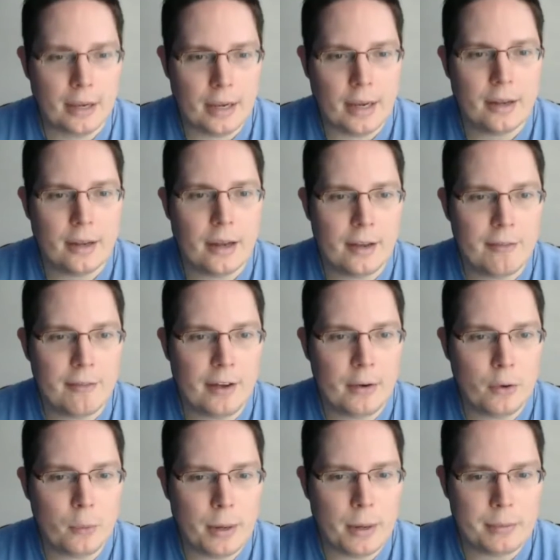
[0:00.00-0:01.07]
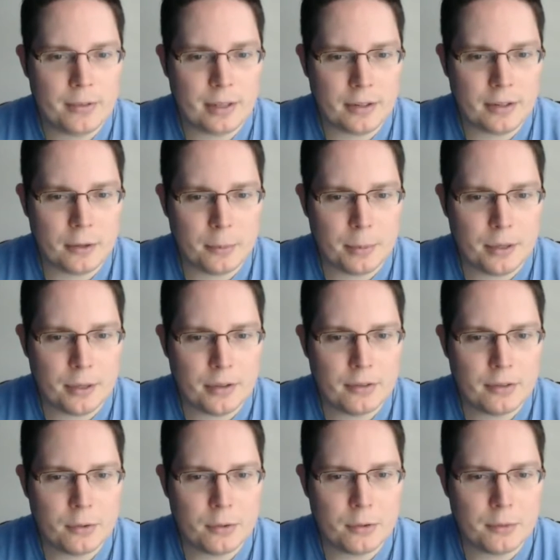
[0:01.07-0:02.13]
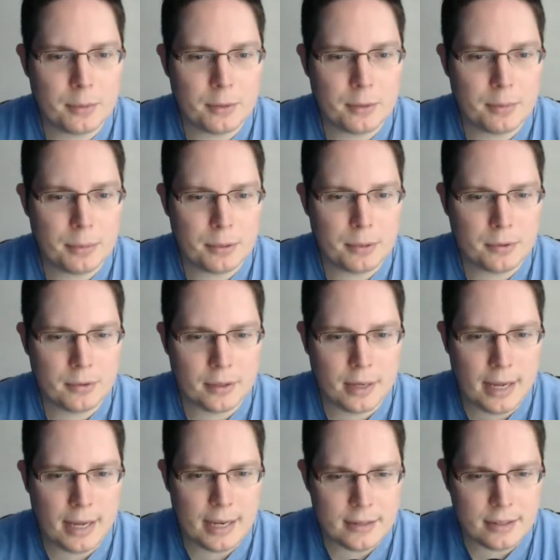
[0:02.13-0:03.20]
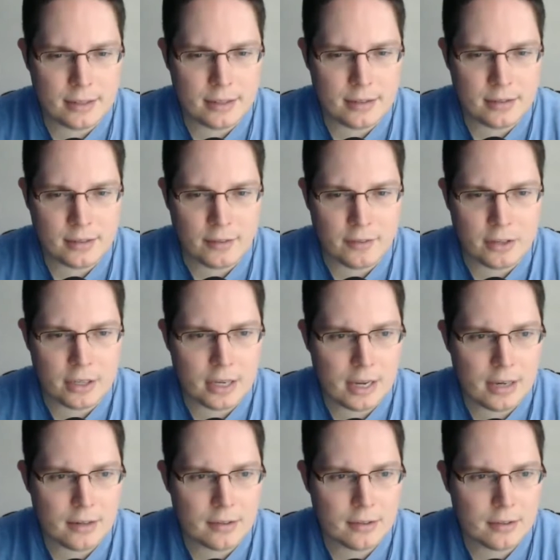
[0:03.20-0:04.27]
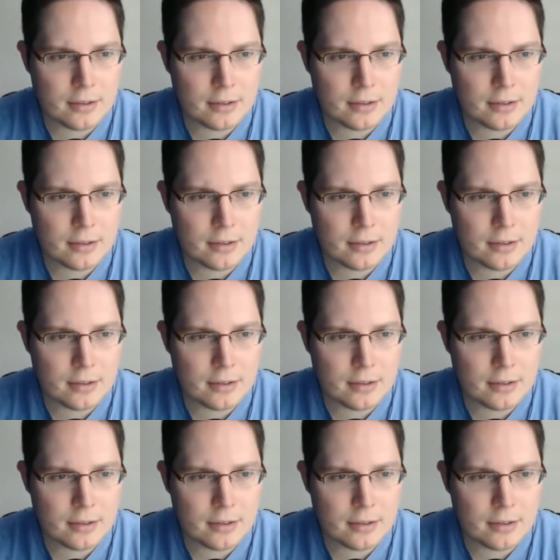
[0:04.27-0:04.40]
yeah, I found a website that appears to have been built in eighteen seventy-eight.